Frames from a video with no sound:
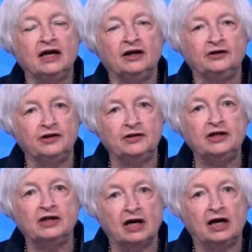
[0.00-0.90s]
and
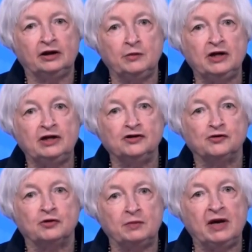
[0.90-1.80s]
the economy
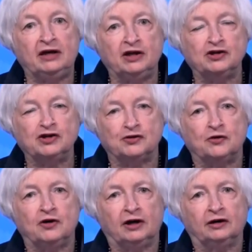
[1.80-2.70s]
is remaining
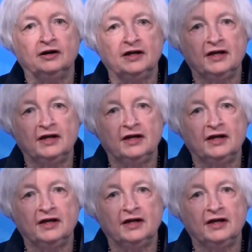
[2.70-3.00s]
strong.